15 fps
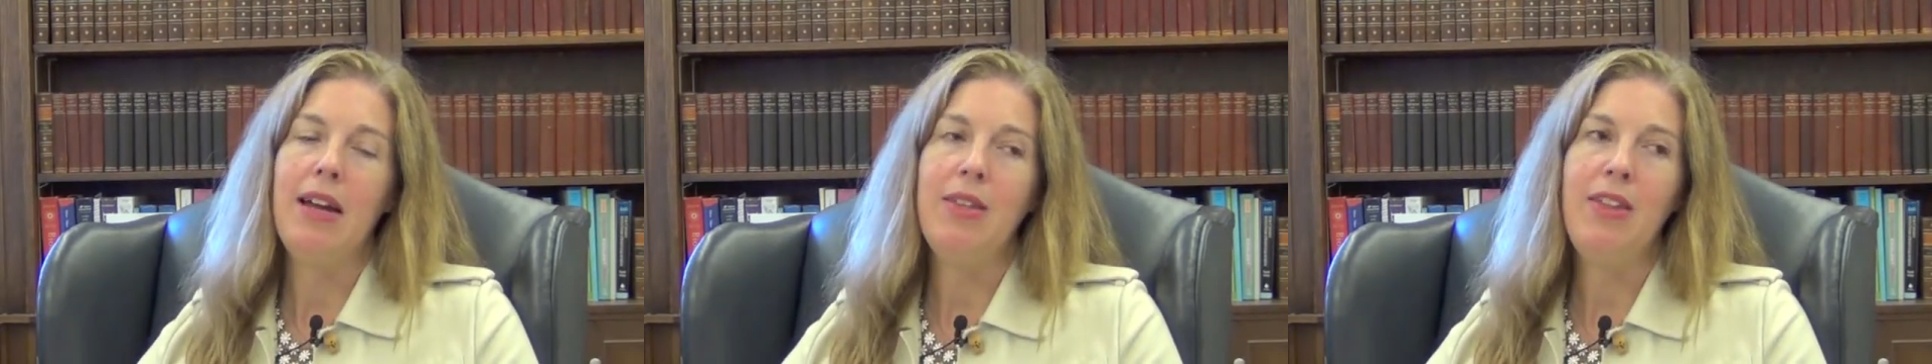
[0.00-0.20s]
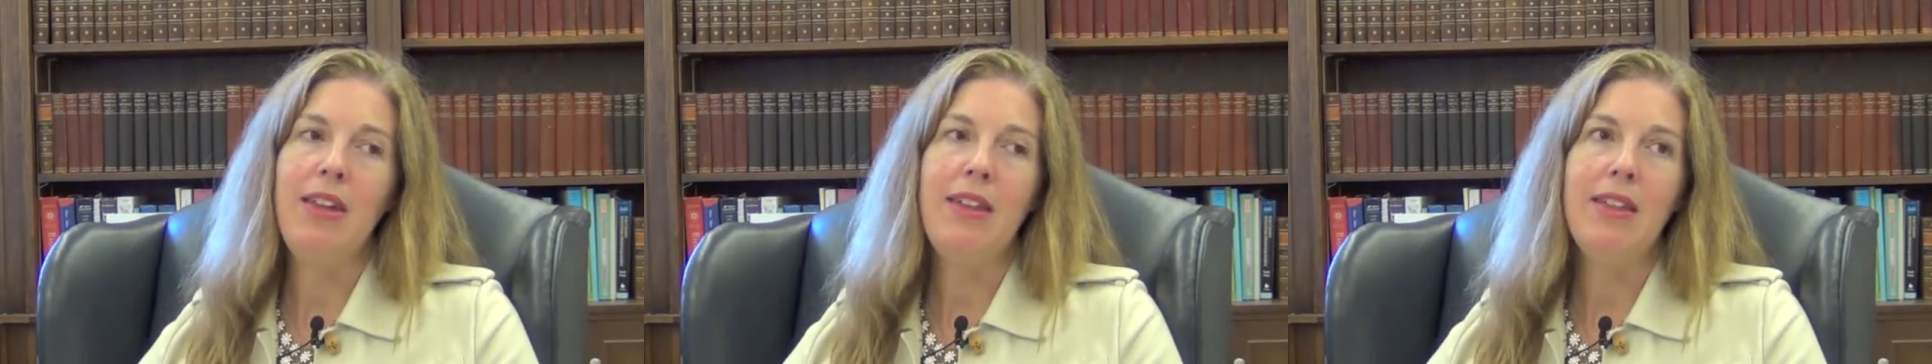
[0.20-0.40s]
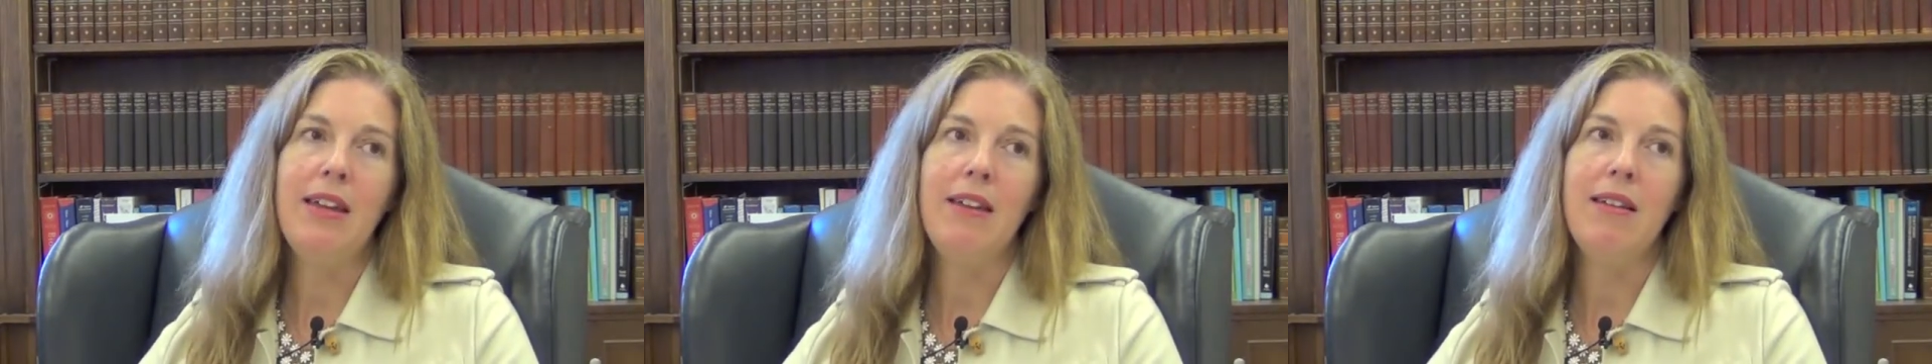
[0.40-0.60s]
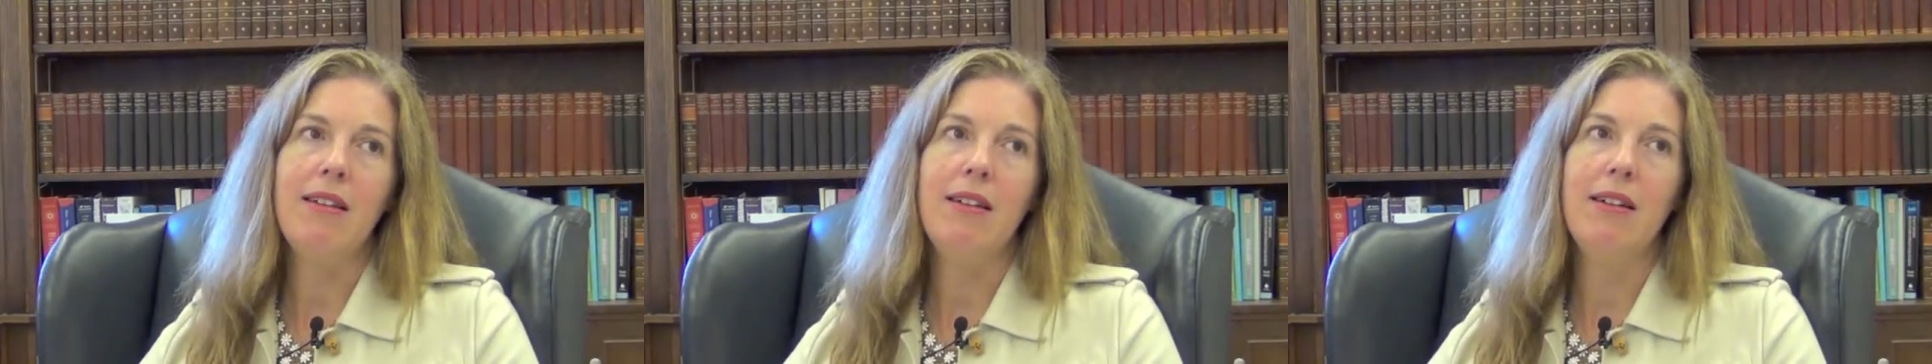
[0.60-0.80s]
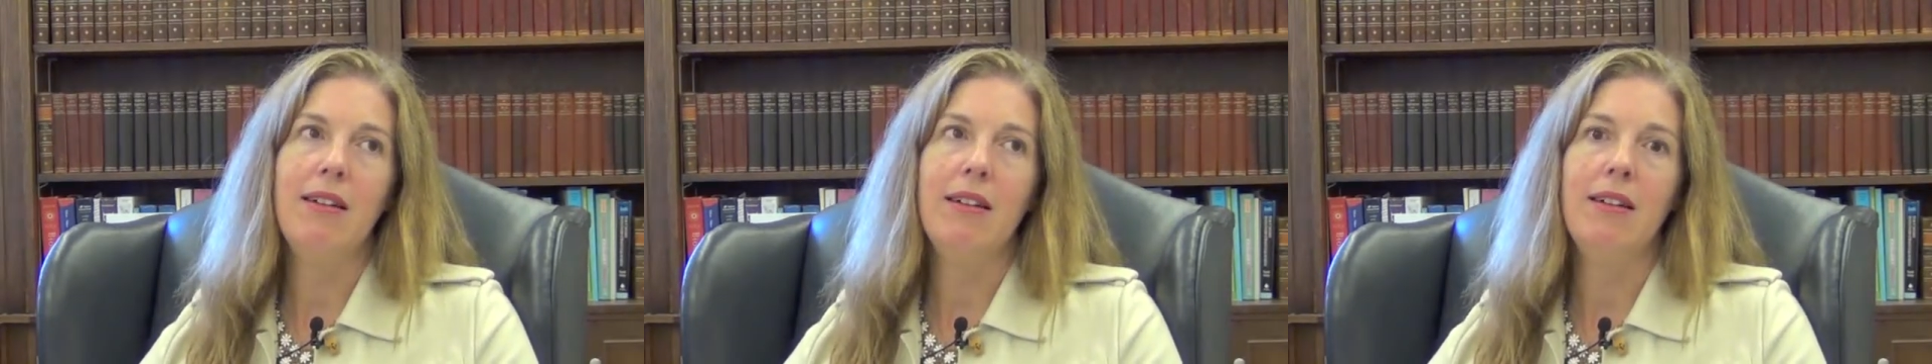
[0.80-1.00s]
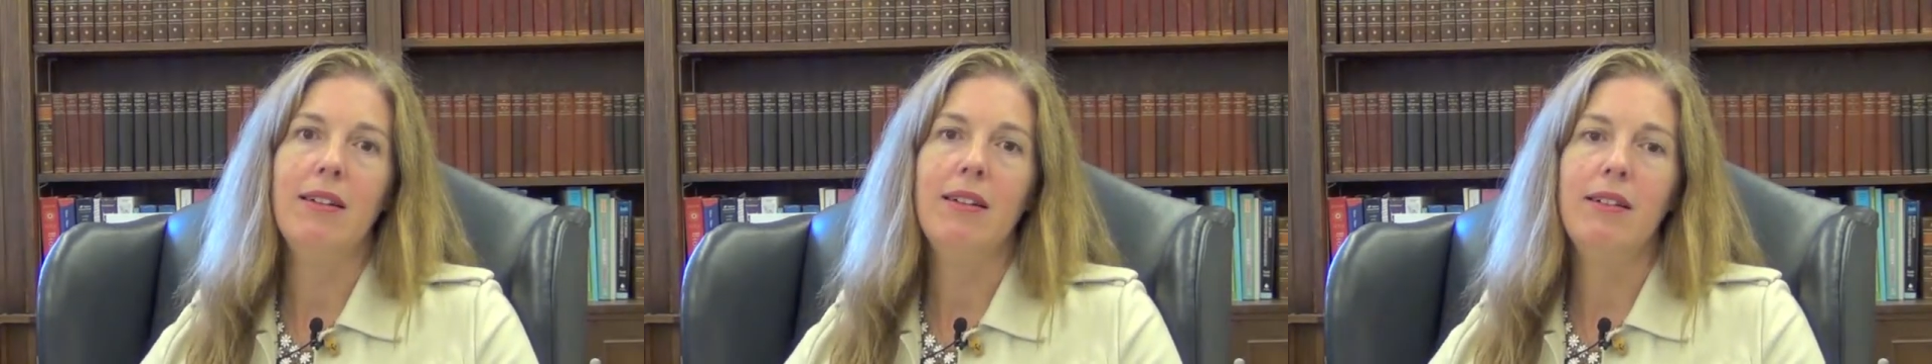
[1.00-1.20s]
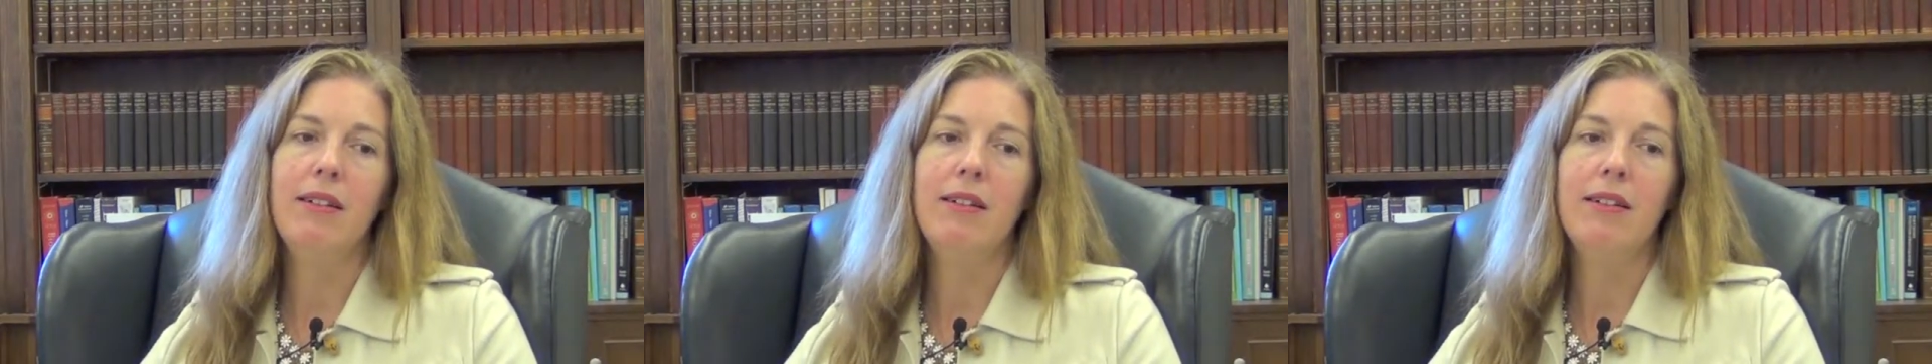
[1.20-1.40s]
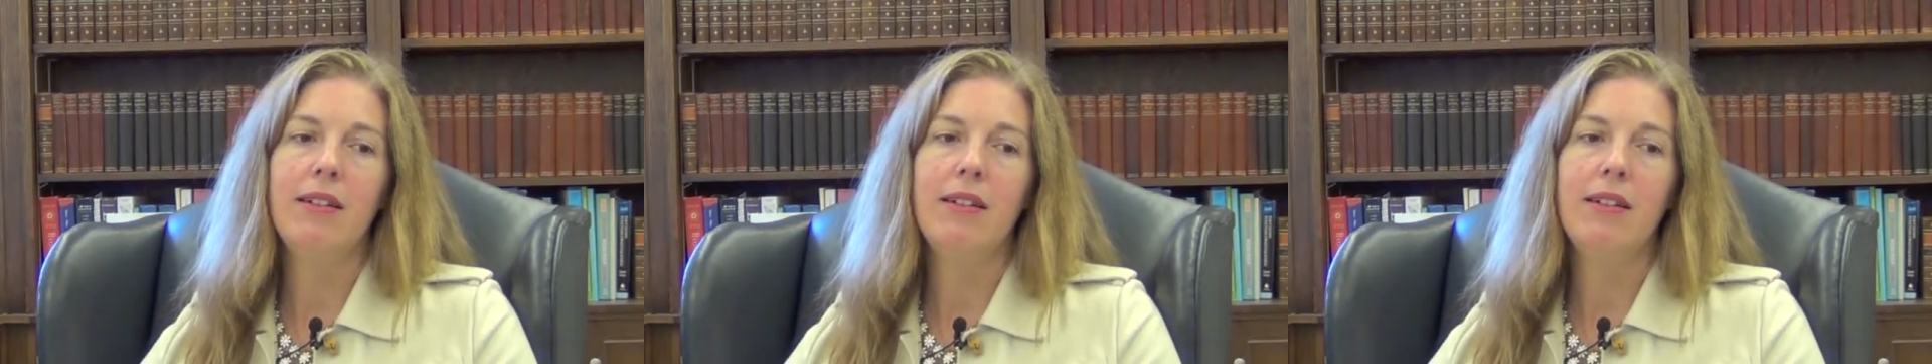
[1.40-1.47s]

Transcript: I think that uh,